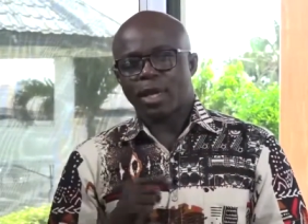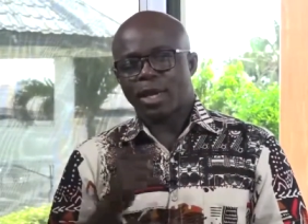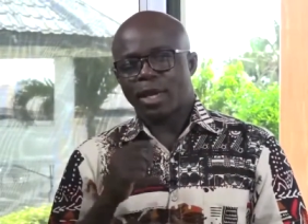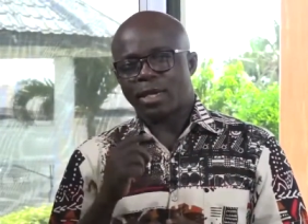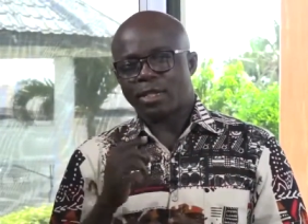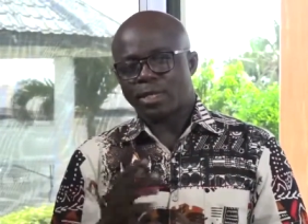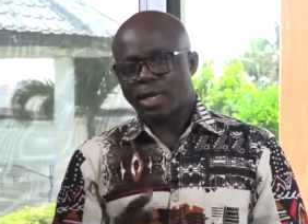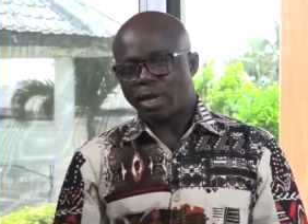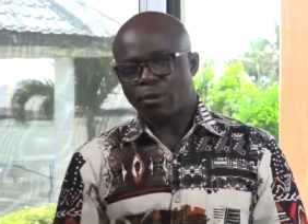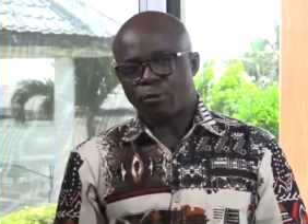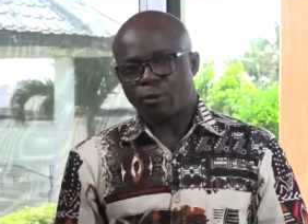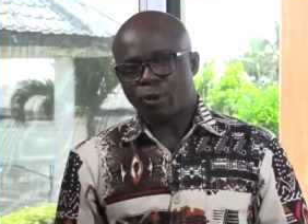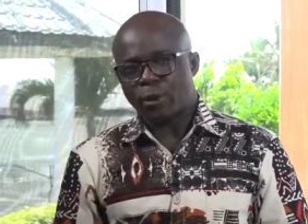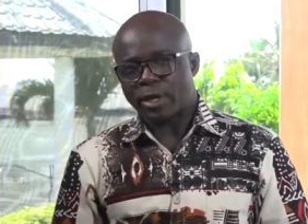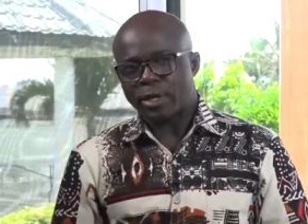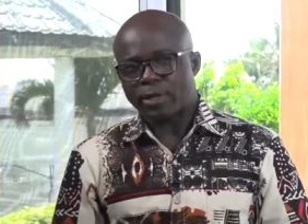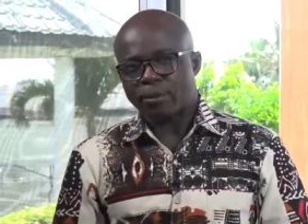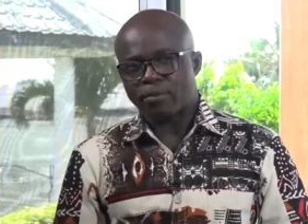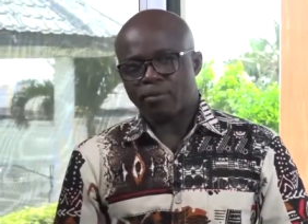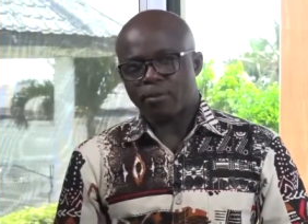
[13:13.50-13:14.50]
is
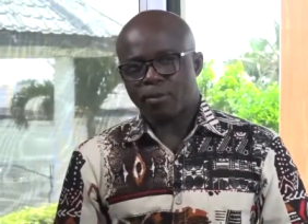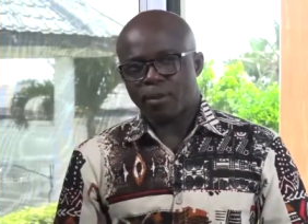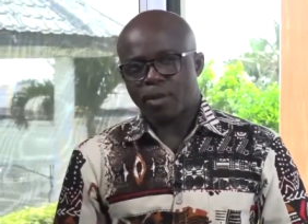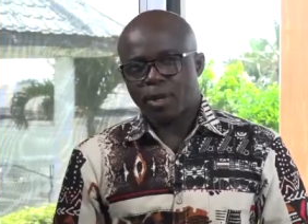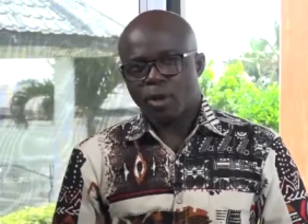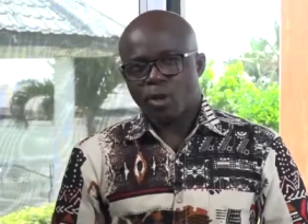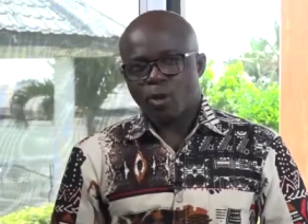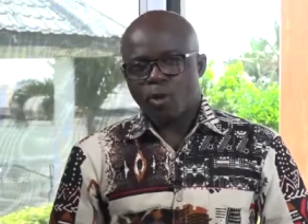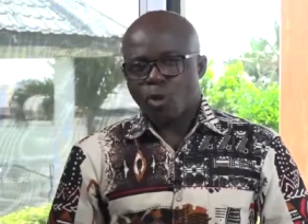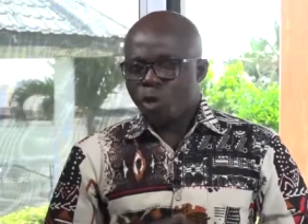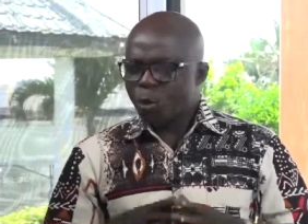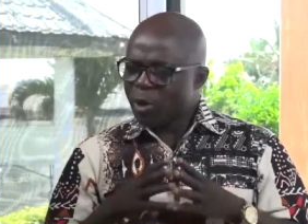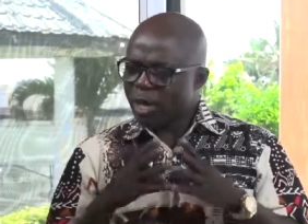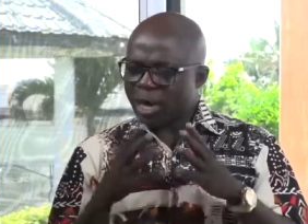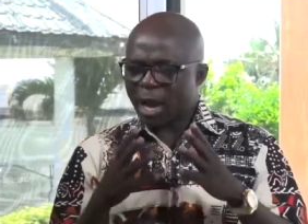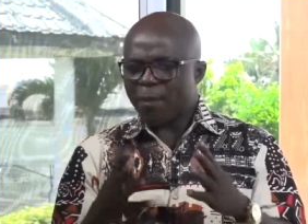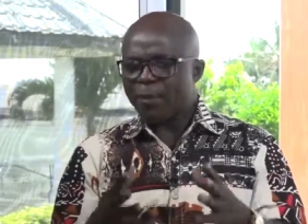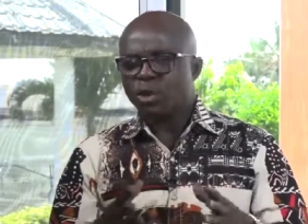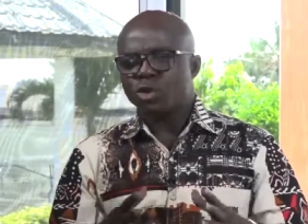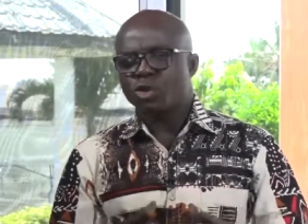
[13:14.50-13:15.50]
influenced. We'll be
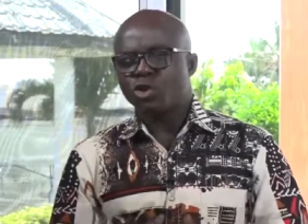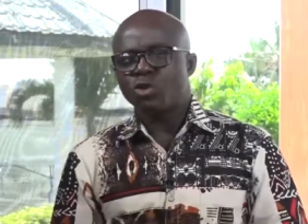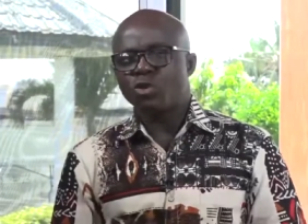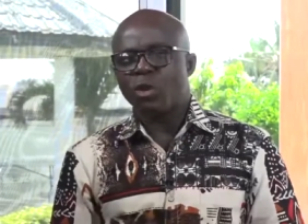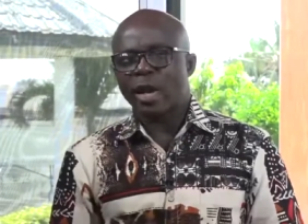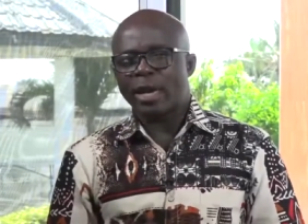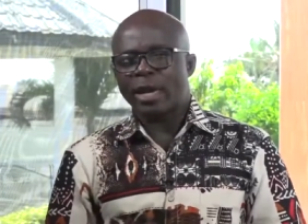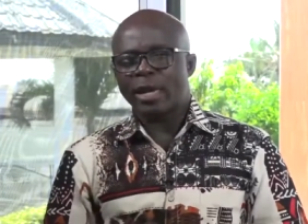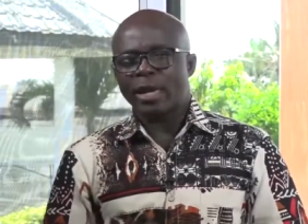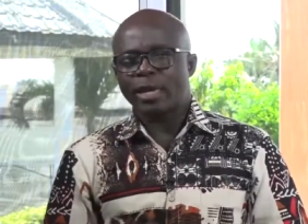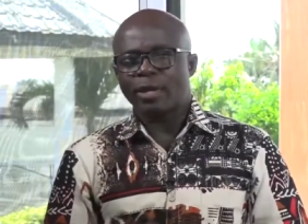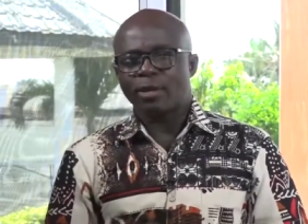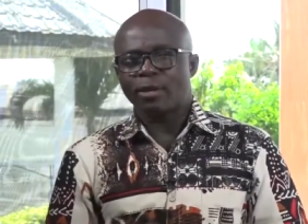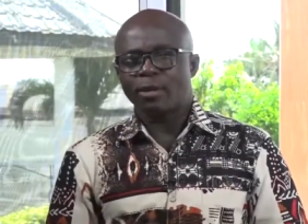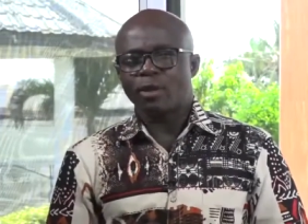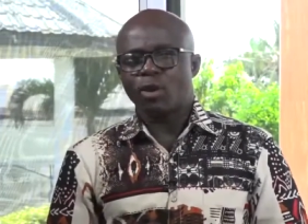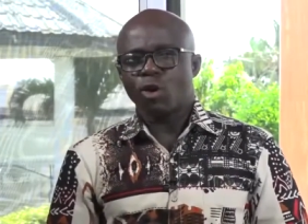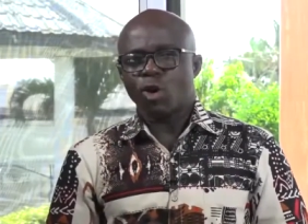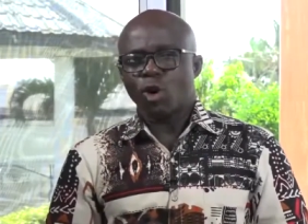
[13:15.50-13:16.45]
coming to you again